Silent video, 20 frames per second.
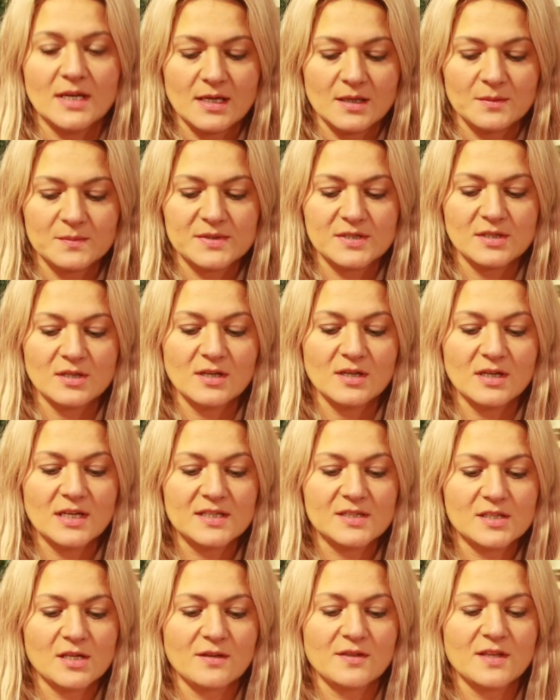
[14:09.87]
Absolutely.
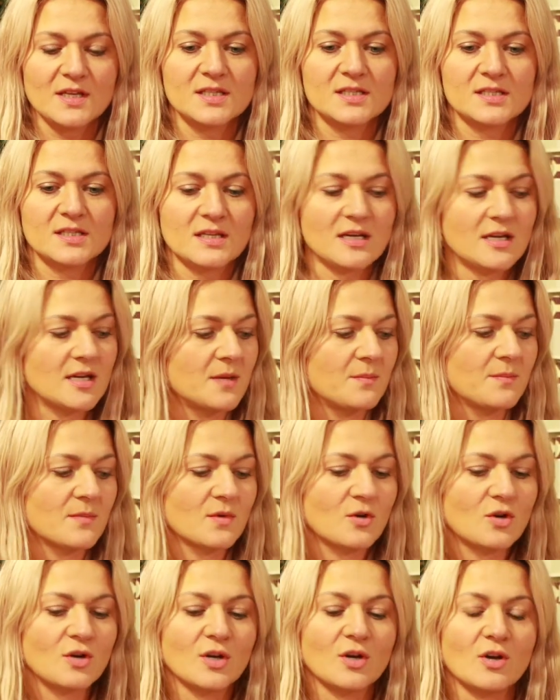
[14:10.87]
So this um,
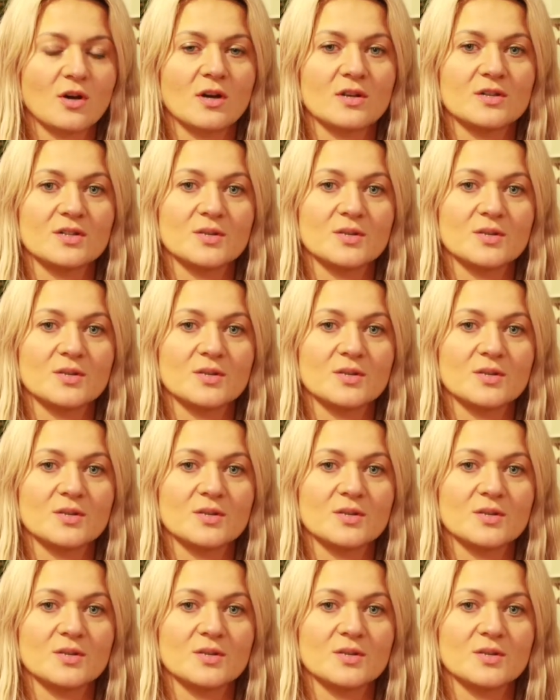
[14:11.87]
colour card